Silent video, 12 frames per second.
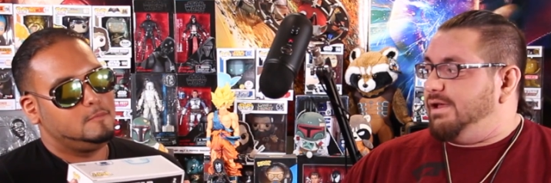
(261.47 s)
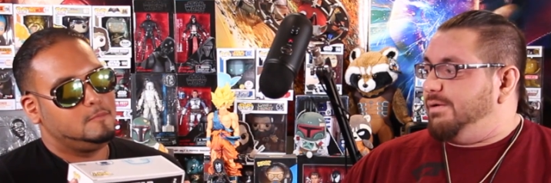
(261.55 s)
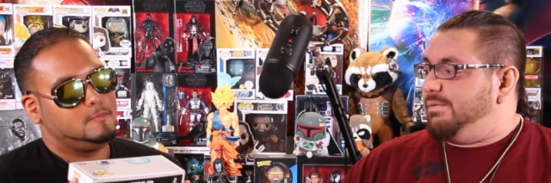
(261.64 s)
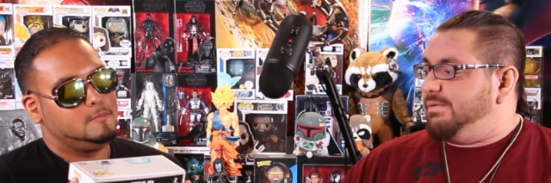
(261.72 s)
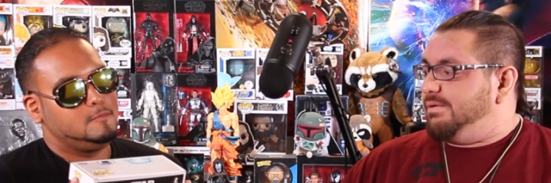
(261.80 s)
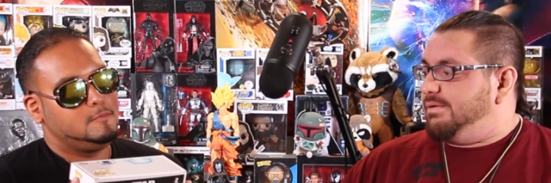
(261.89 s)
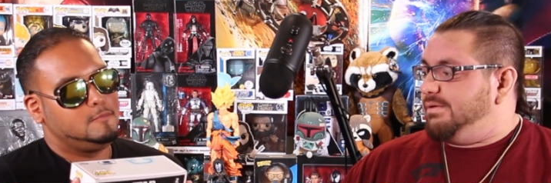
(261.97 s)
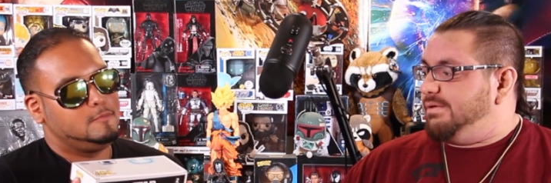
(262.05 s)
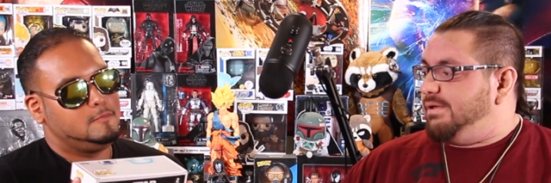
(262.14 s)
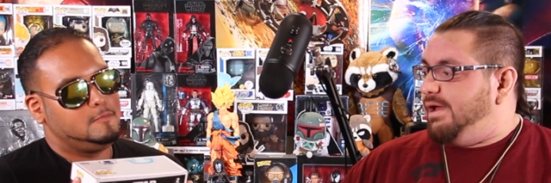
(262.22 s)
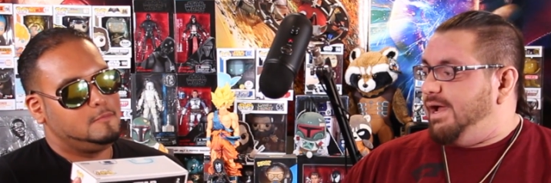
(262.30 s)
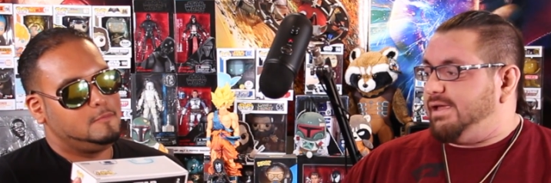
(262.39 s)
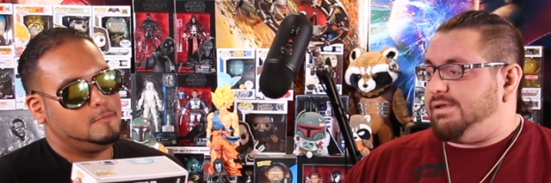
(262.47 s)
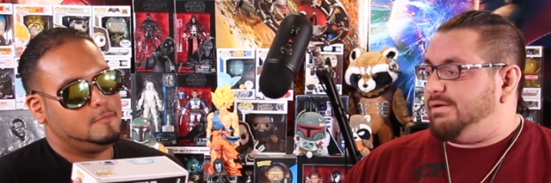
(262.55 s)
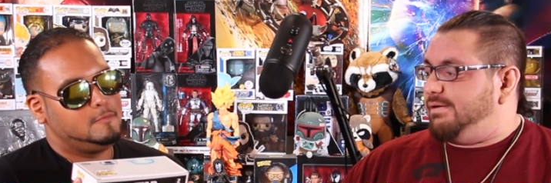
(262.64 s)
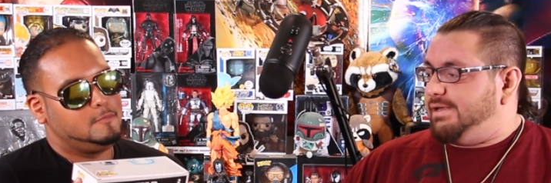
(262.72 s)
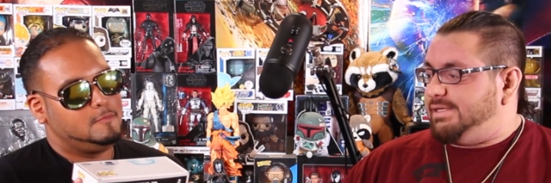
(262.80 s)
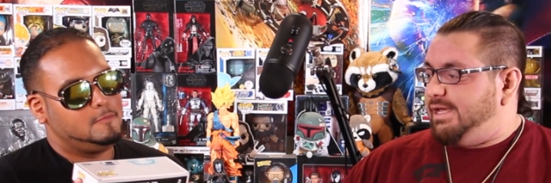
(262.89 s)
Speaker 1: Are, I
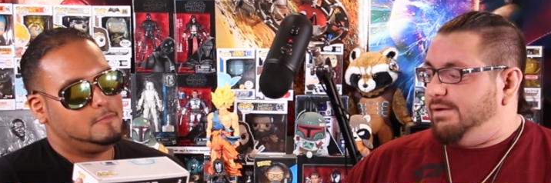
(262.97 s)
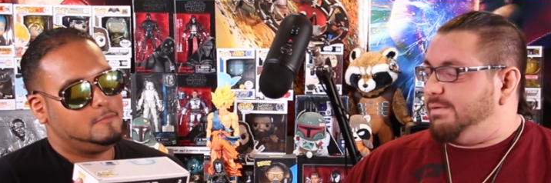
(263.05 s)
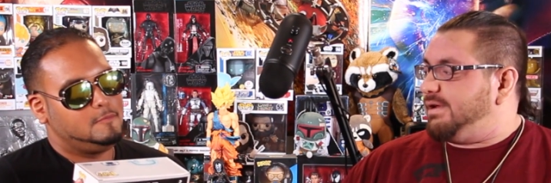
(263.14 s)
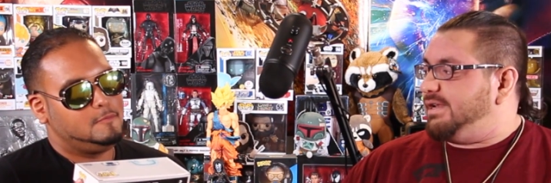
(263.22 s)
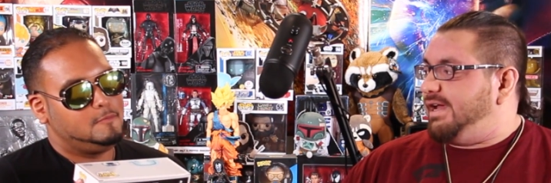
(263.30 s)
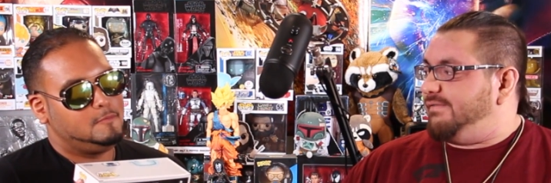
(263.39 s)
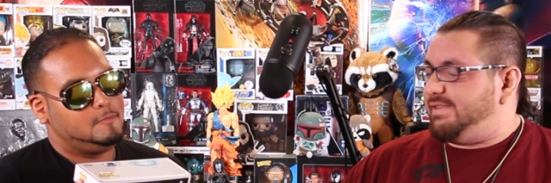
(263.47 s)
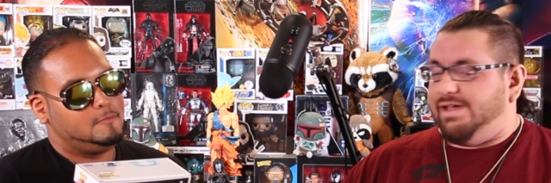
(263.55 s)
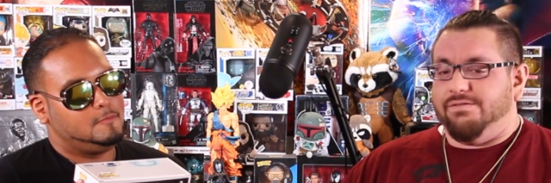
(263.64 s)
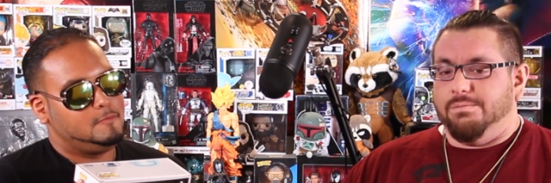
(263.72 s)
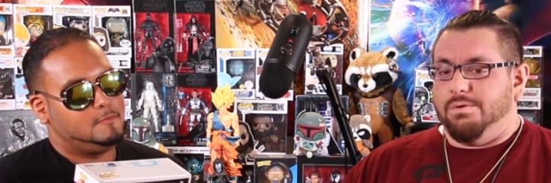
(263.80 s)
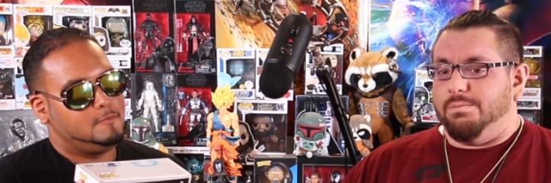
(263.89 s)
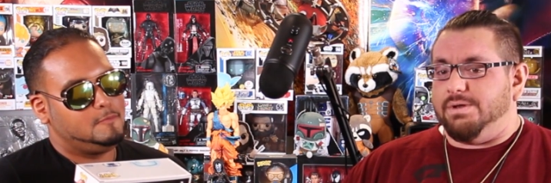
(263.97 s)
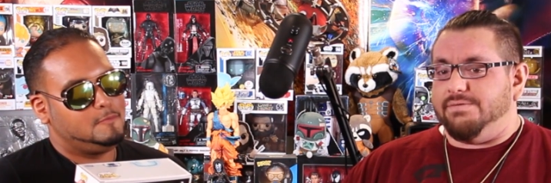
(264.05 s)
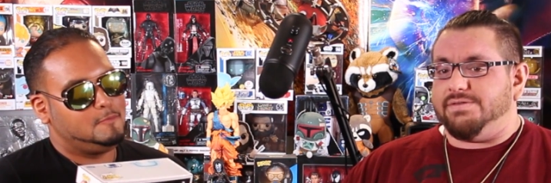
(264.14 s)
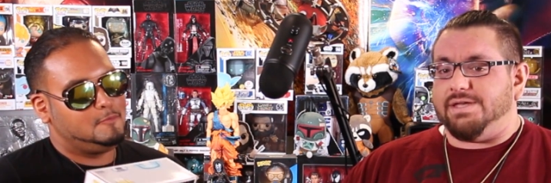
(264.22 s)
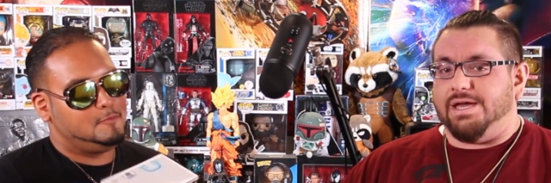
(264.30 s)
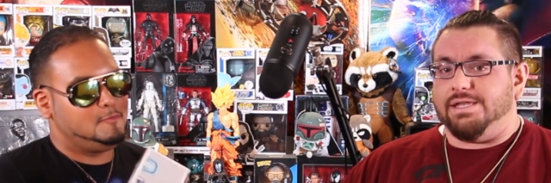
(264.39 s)
can already tell we're gonna have to have a moment
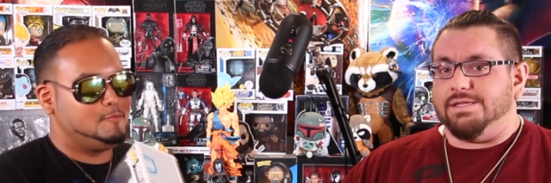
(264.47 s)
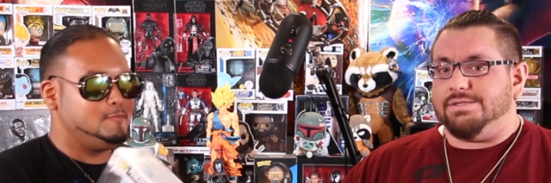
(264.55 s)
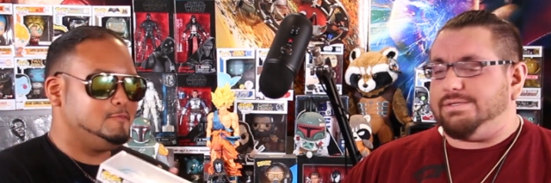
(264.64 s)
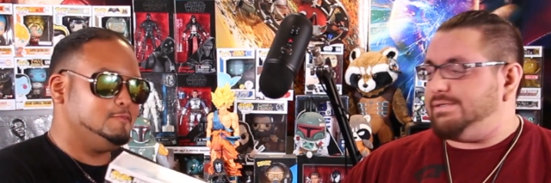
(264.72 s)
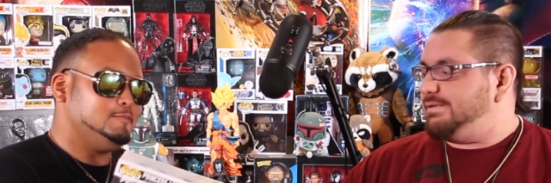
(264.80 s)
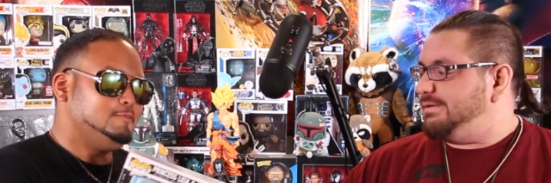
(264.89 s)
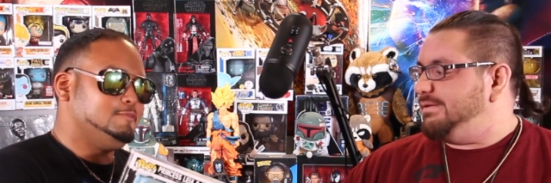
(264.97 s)
of silence.